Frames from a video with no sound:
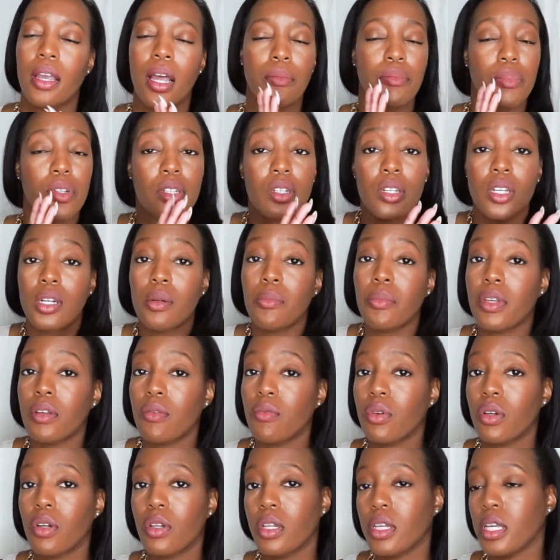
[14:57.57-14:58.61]
I'm just gonna be
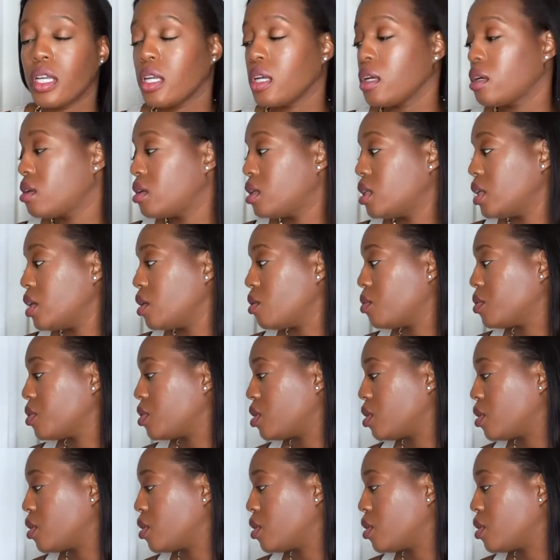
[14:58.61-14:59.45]
really clear with